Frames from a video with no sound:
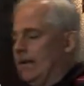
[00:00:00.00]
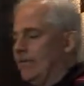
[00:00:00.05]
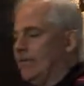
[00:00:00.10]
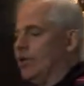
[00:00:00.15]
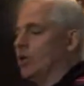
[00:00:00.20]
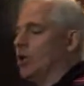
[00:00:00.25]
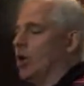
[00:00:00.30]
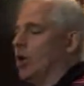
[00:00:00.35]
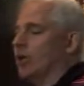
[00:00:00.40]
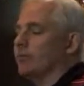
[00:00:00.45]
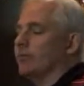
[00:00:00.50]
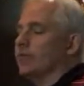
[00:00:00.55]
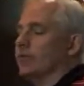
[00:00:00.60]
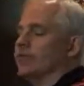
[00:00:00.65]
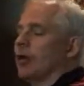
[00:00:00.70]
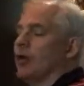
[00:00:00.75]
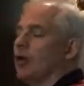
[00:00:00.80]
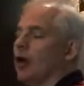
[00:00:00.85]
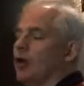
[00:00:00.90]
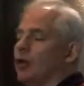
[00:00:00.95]
The economy
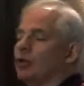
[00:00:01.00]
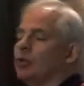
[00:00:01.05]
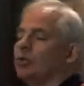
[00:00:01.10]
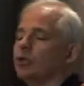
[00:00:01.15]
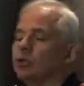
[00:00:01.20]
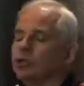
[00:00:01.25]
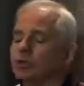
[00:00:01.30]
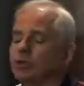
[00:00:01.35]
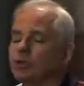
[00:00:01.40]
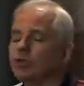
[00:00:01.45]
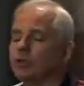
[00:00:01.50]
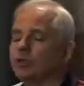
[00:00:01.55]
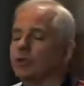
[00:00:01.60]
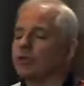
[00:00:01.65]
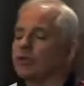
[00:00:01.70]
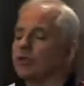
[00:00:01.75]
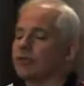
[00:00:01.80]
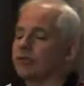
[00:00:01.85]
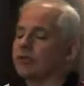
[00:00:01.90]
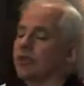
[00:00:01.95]
as a whole will lose
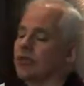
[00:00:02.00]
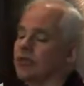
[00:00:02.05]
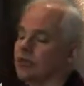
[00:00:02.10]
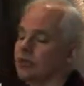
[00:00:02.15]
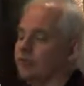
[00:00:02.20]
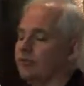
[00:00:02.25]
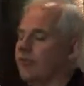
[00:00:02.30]
because of the friction